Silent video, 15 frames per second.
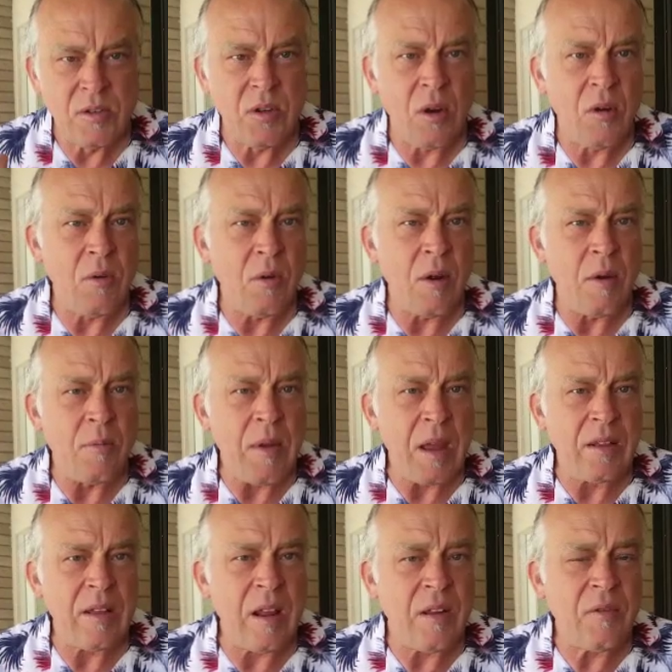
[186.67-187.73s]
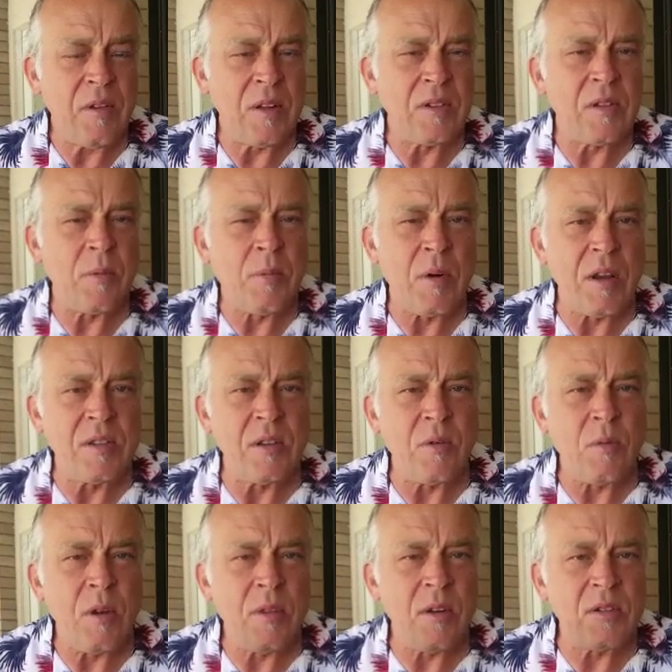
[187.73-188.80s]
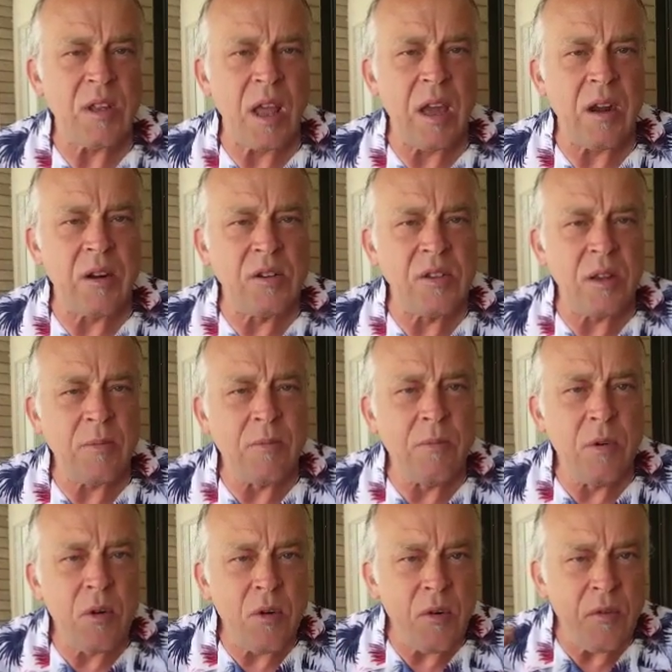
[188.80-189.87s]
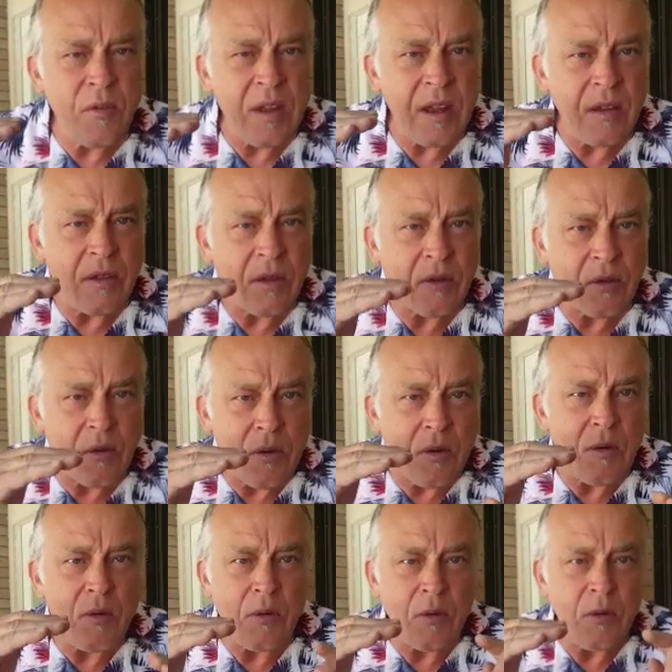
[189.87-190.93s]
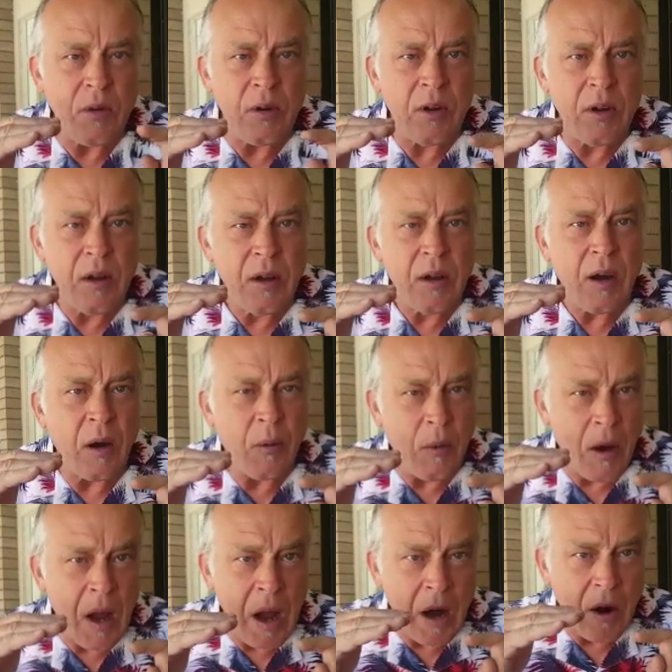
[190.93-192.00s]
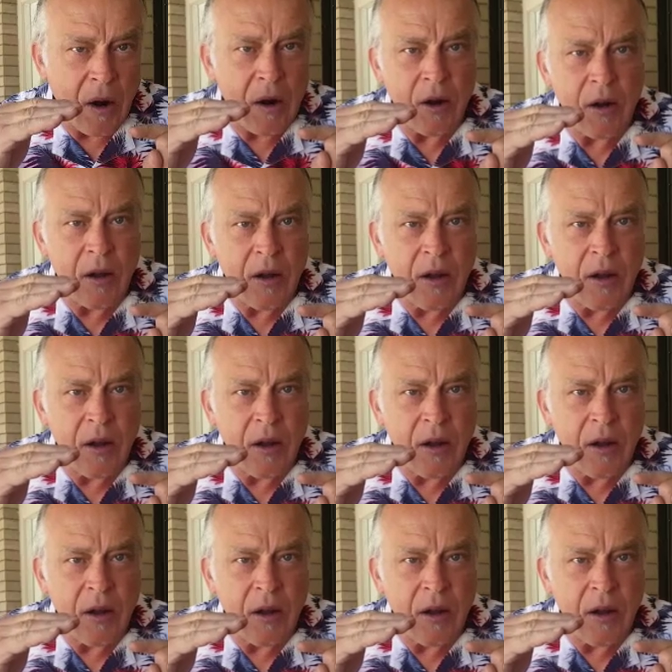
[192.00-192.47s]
So magnetic fields are present when there's energy moving through a wire.